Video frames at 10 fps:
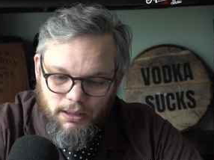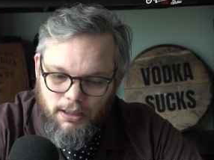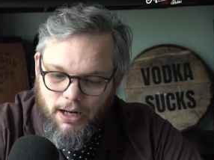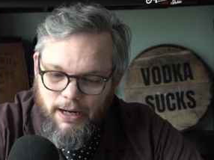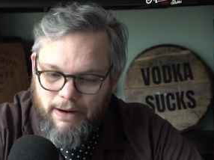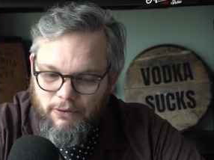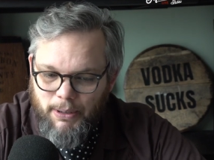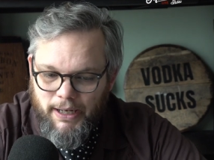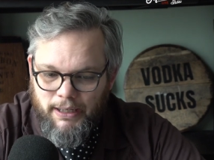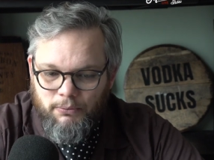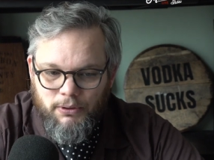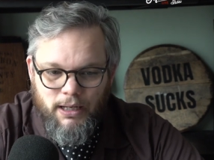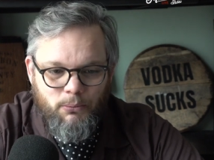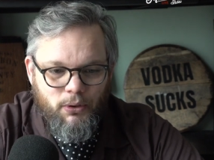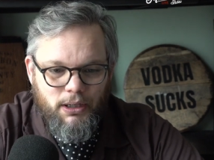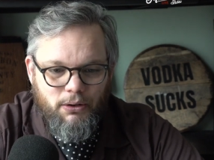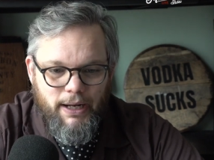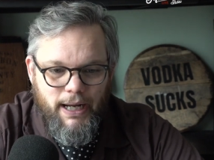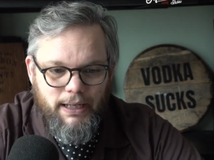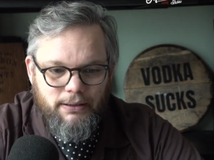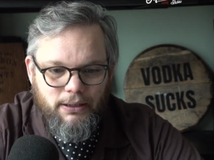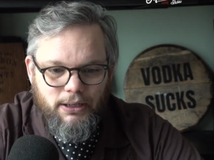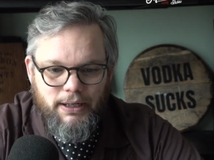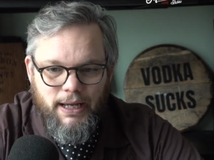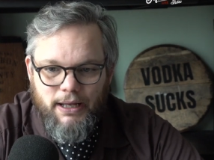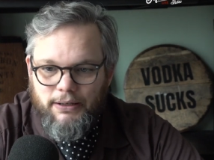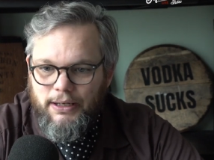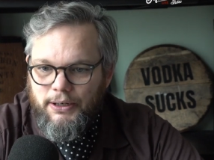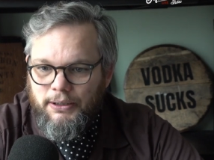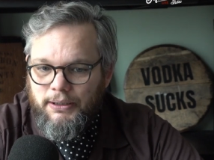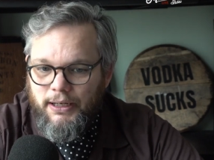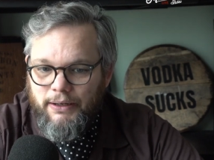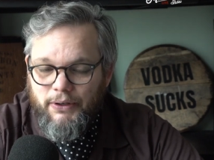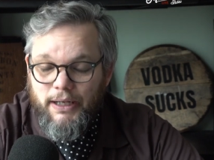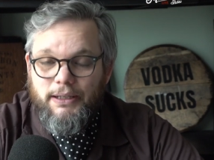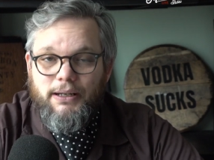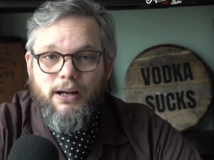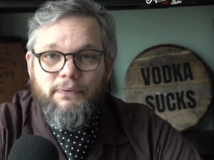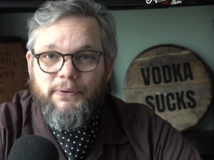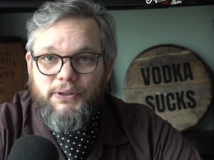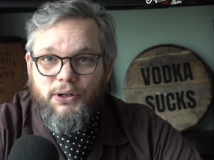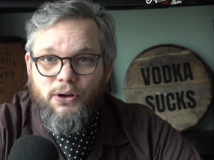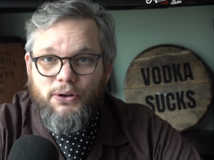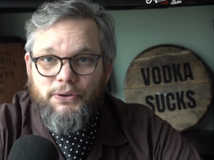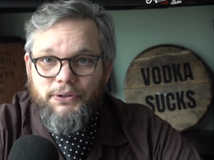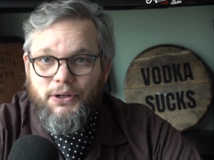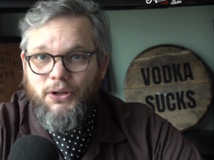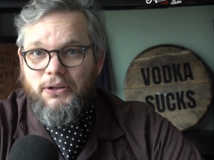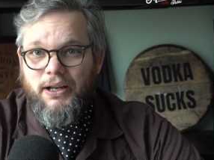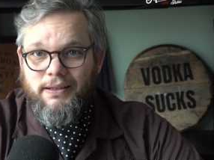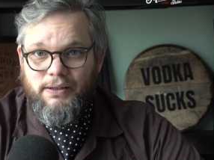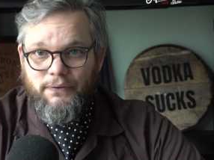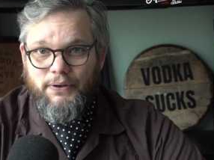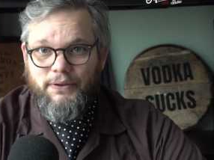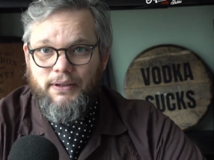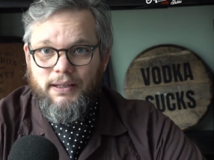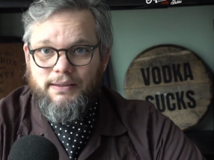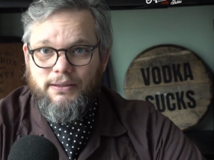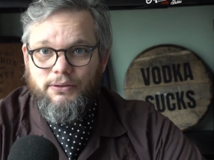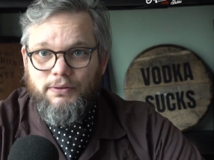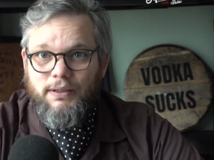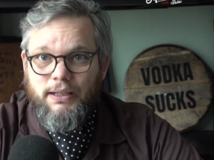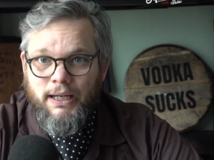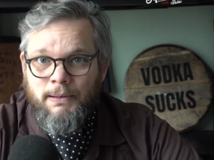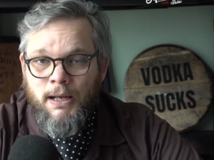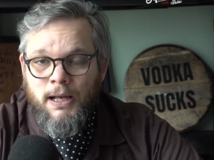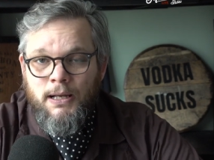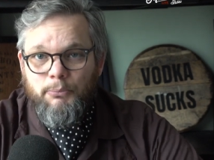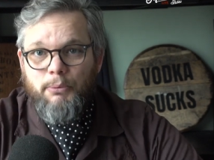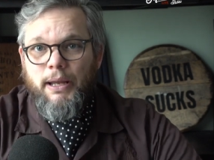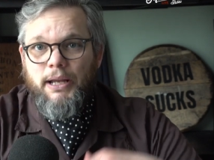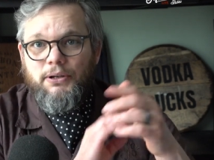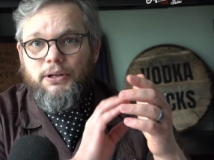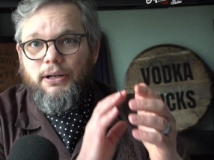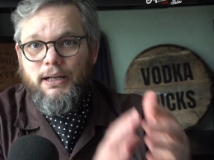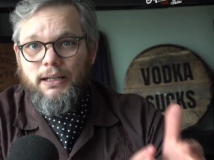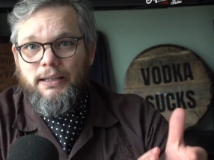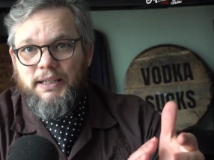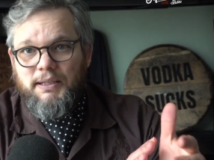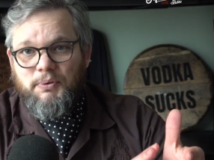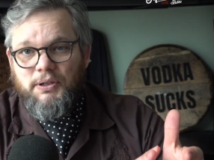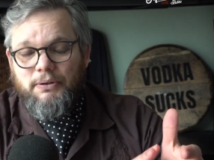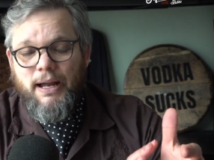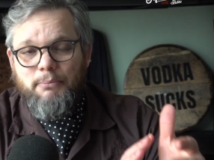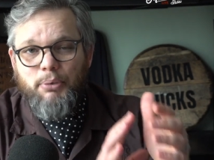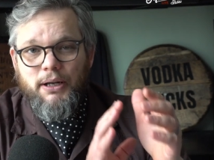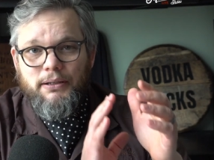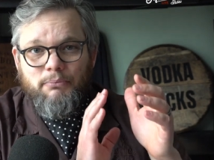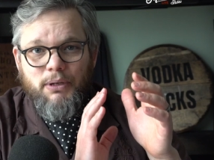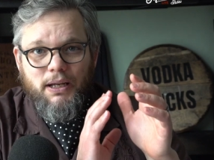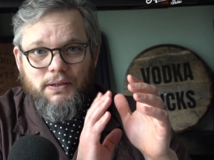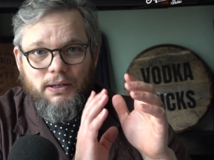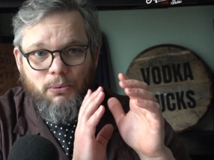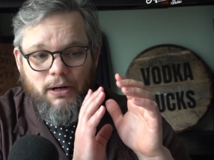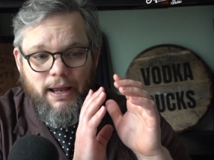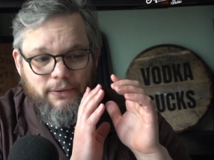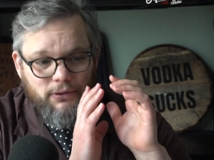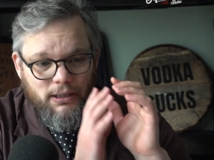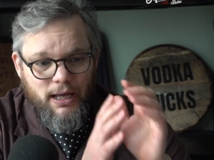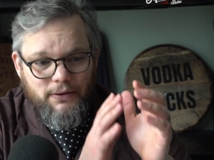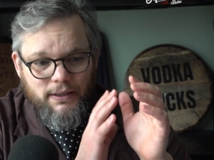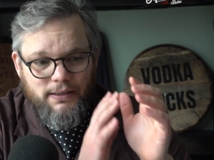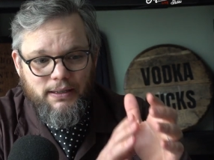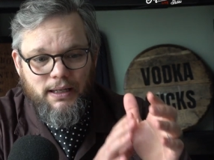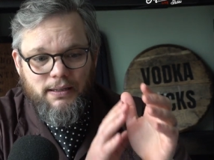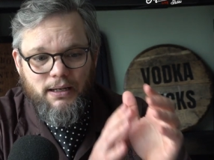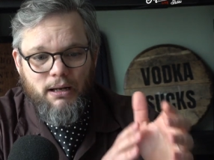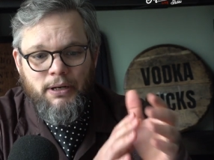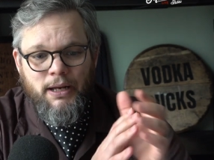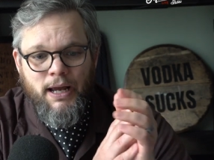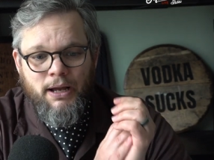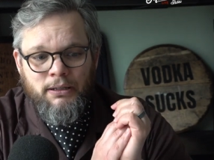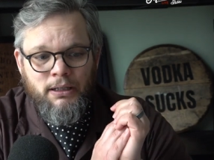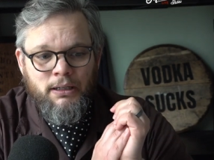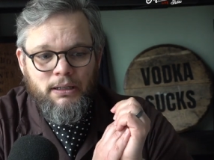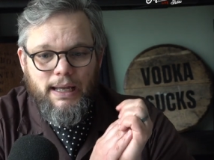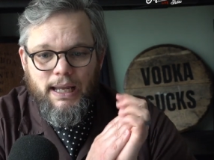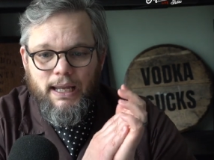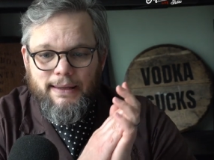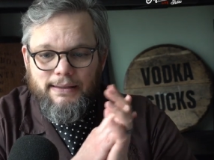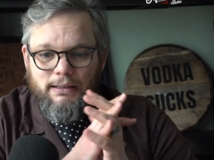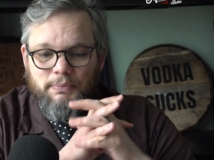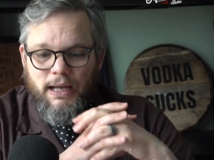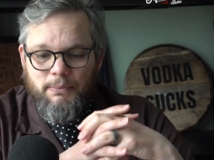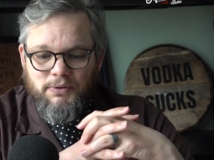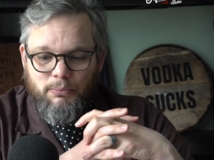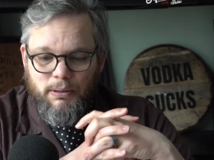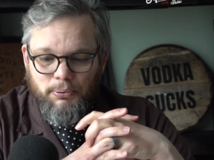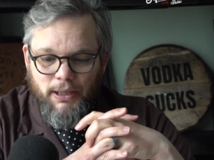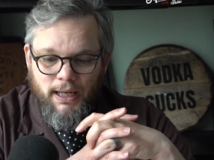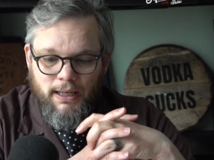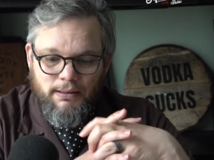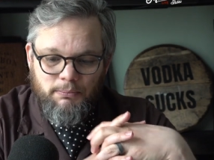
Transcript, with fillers: All right, everybody. Well, I'm going to go ahead and cut out here. I've got conference calls and all kinds of fun things to do today. But make sure you're hitting that subscribe button, because I'm going to have a lot of these things coming out. And sometimes they'll be planned.